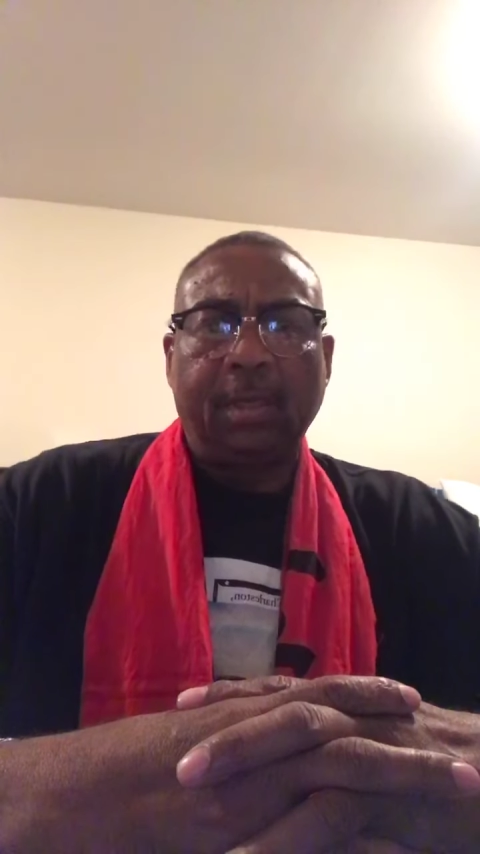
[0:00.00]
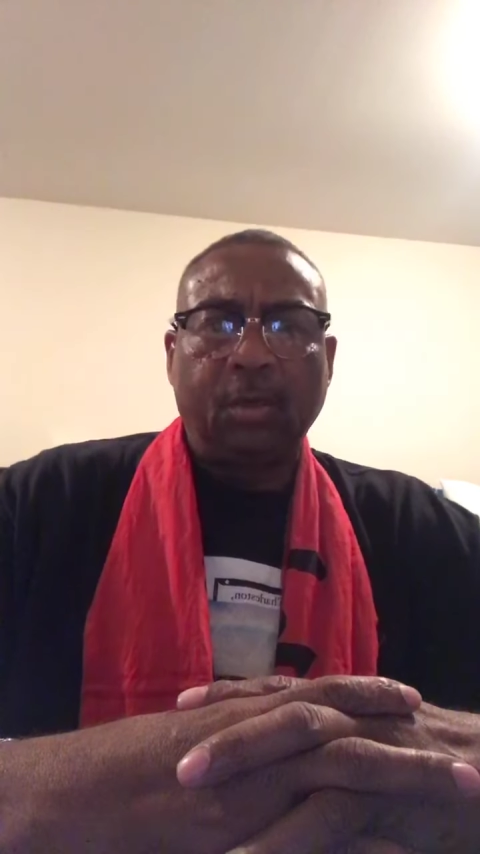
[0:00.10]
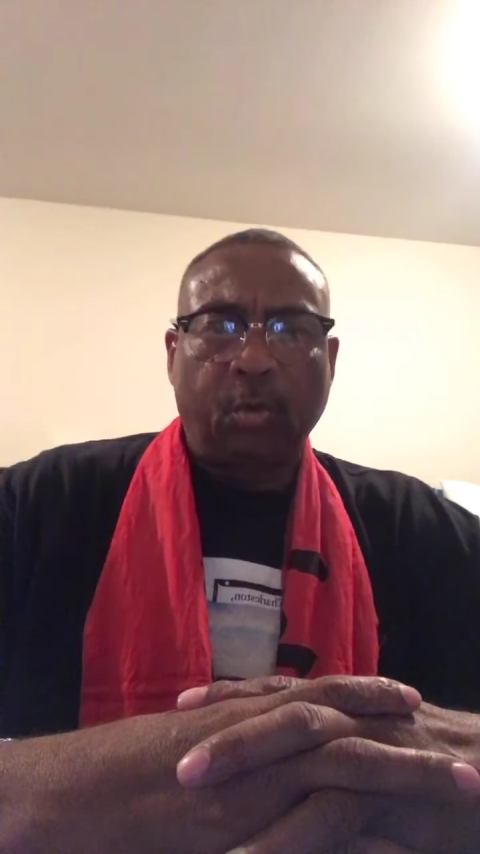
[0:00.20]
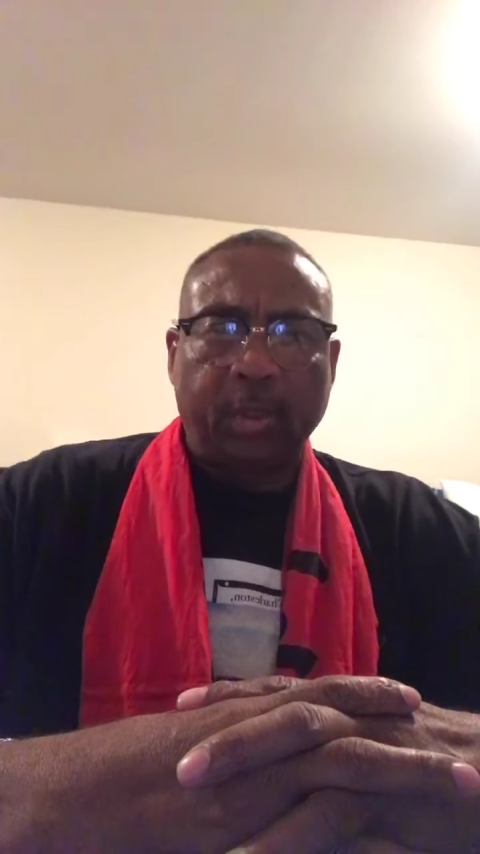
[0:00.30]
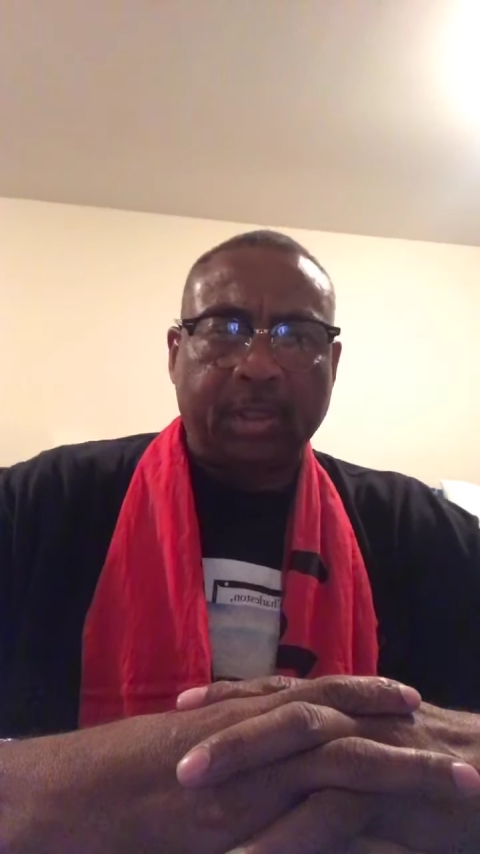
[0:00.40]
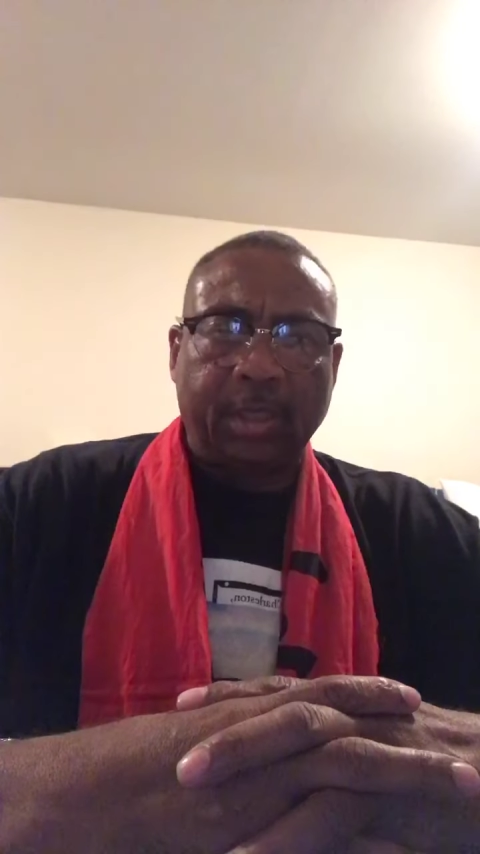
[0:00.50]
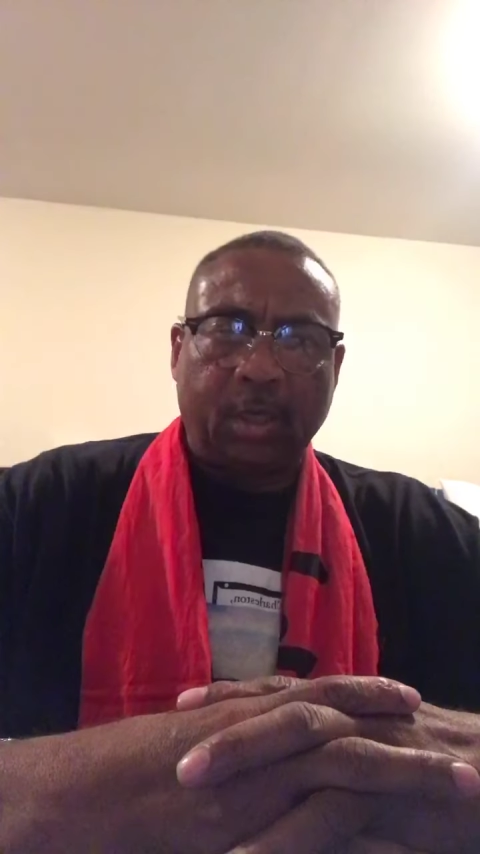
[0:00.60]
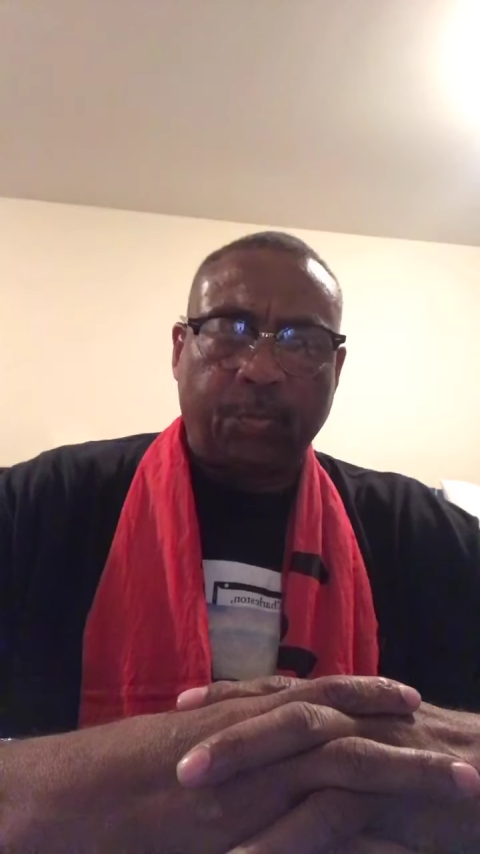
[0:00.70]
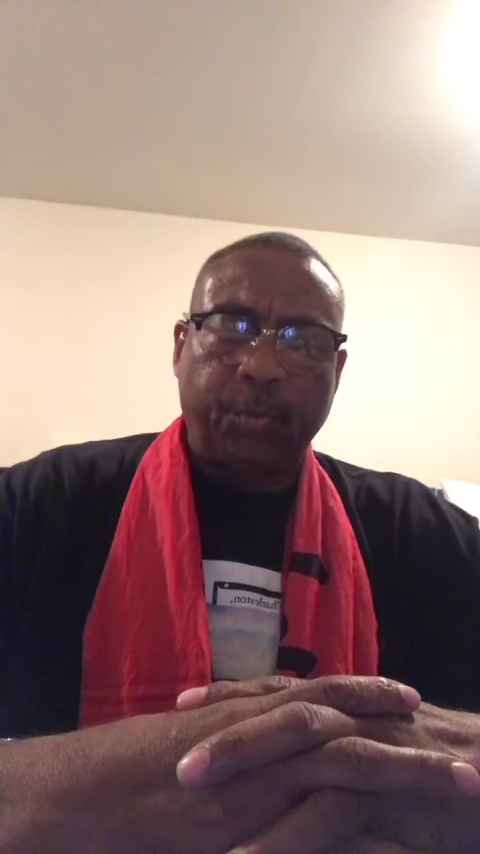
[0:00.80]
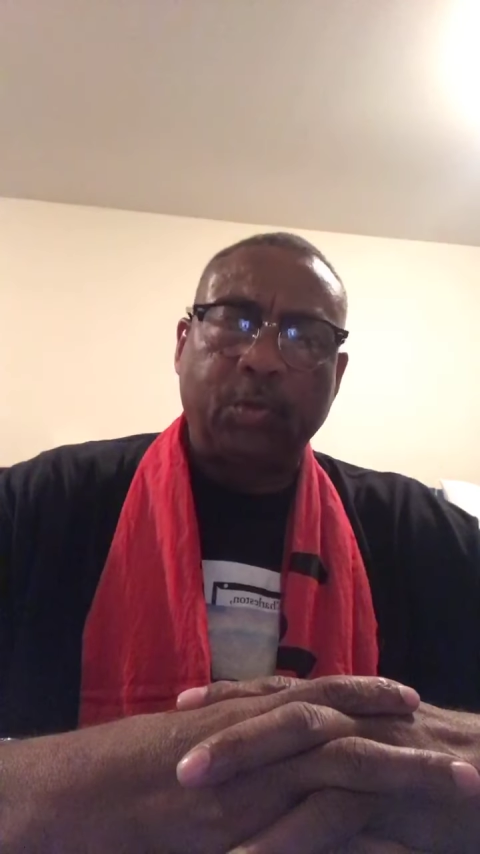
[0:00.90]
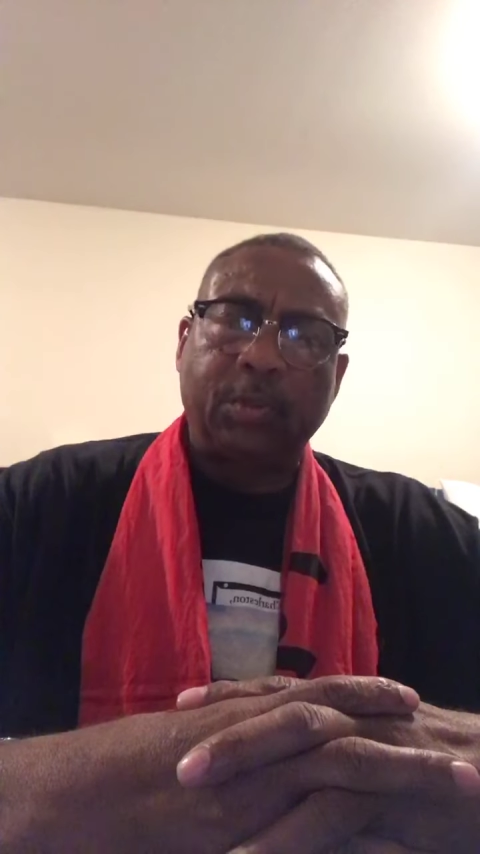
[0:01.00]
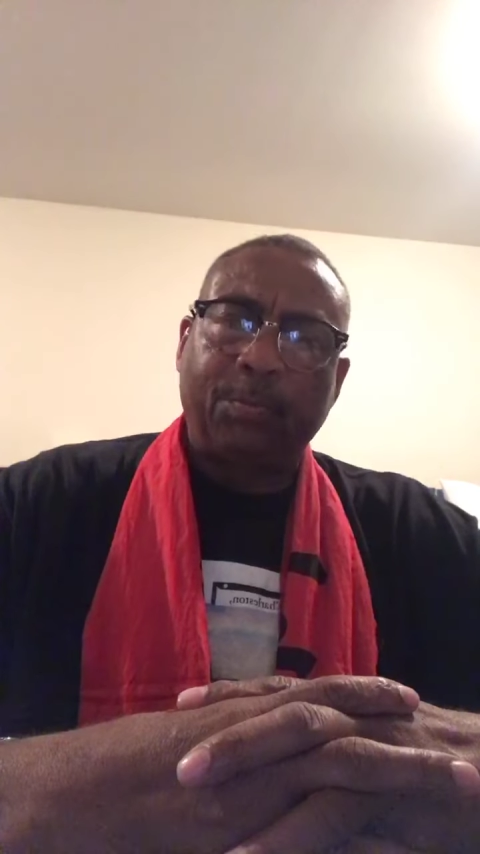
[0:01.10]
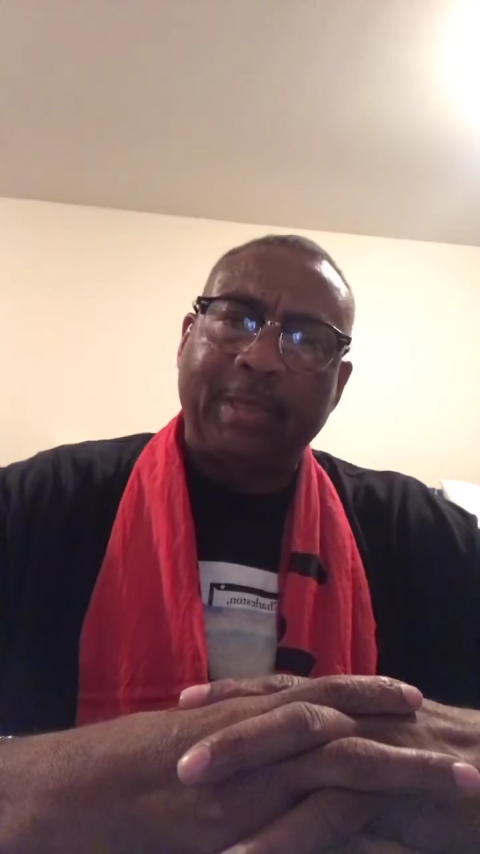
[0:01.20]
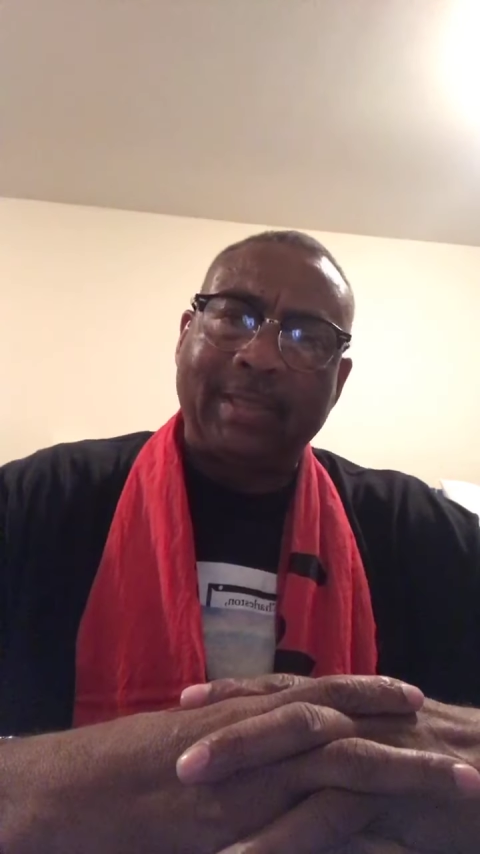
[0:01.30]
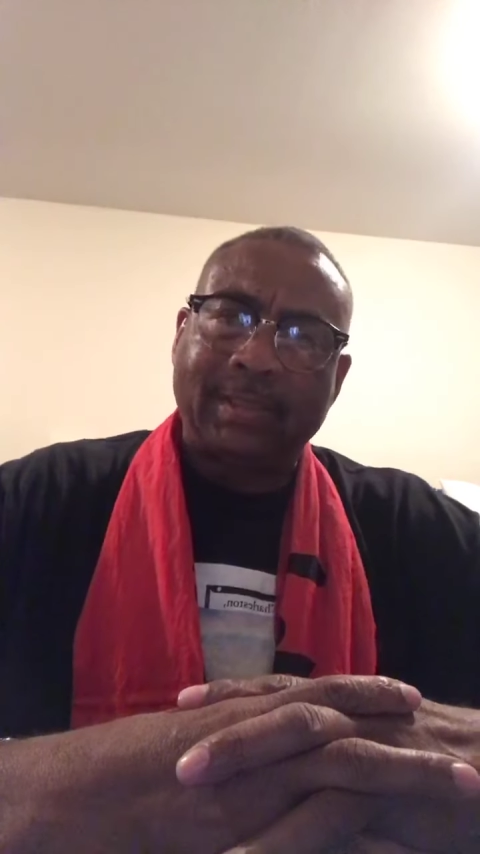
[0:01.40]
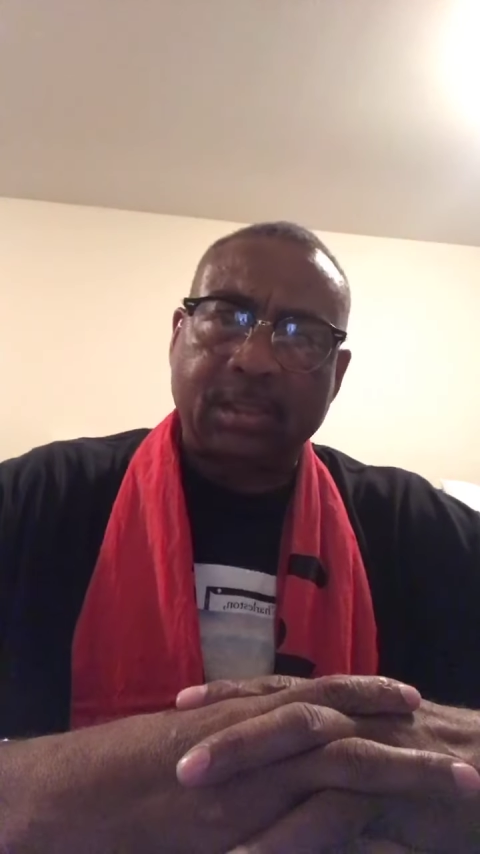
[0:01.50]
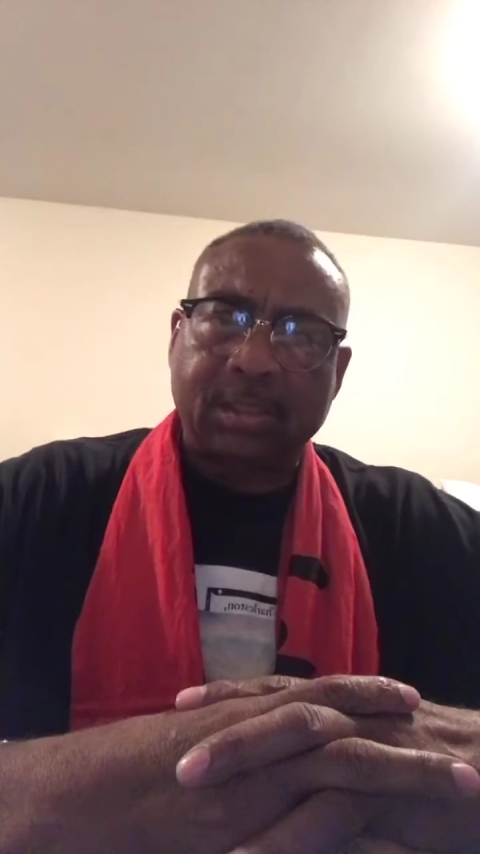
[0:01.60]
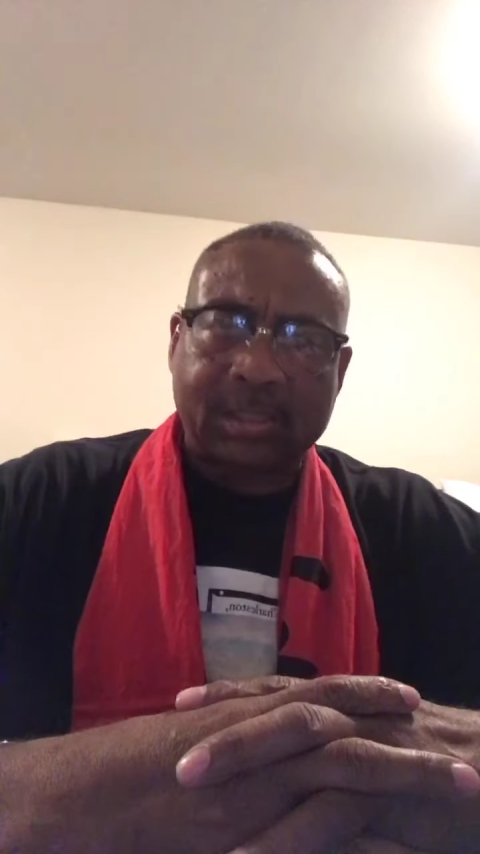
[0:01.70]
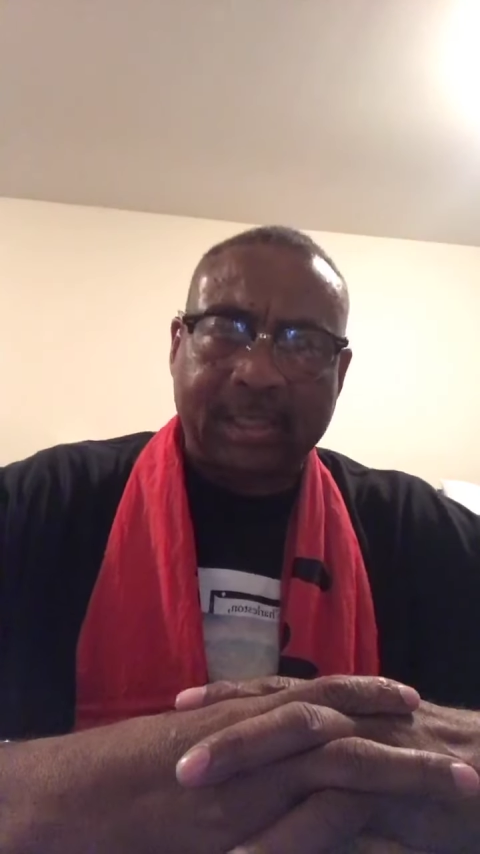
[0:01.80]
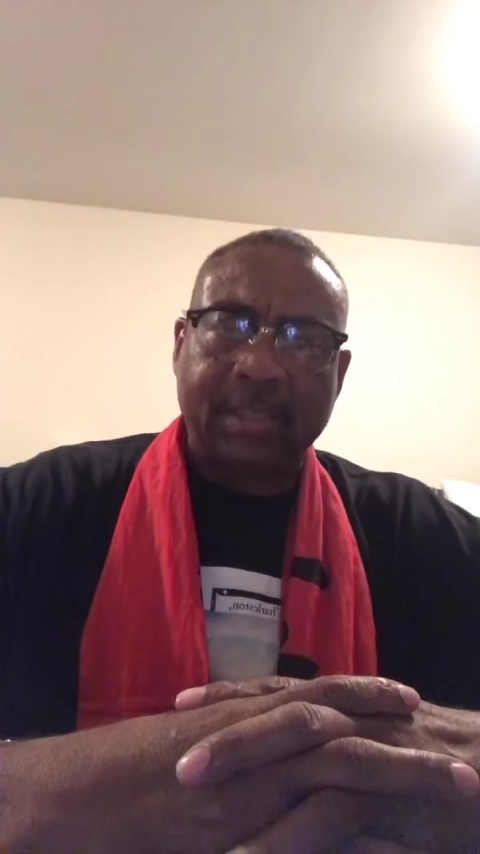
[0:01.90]
going to help you to be the
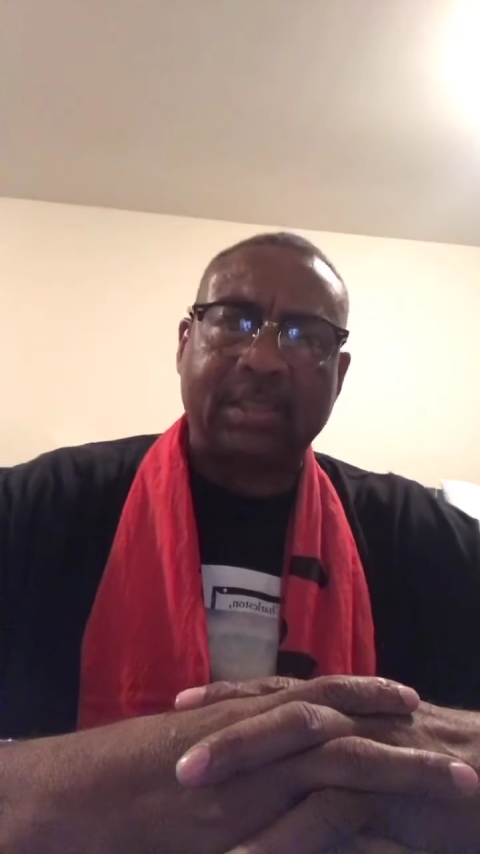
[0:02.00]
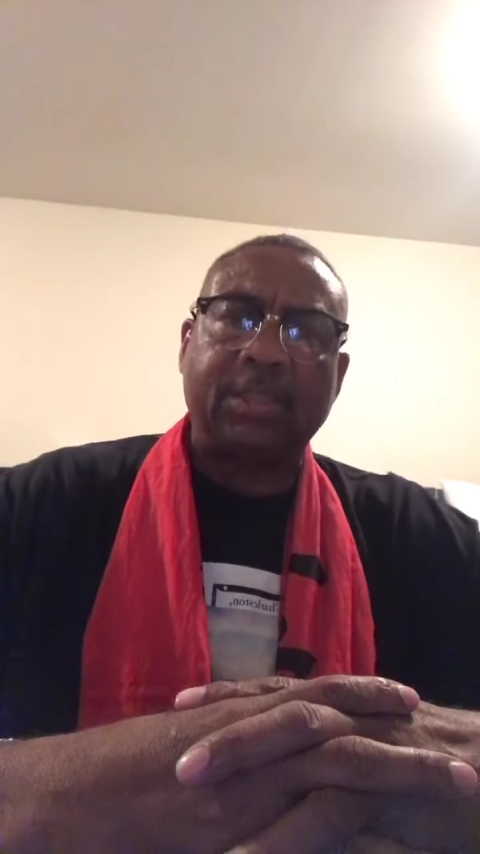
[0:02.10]
success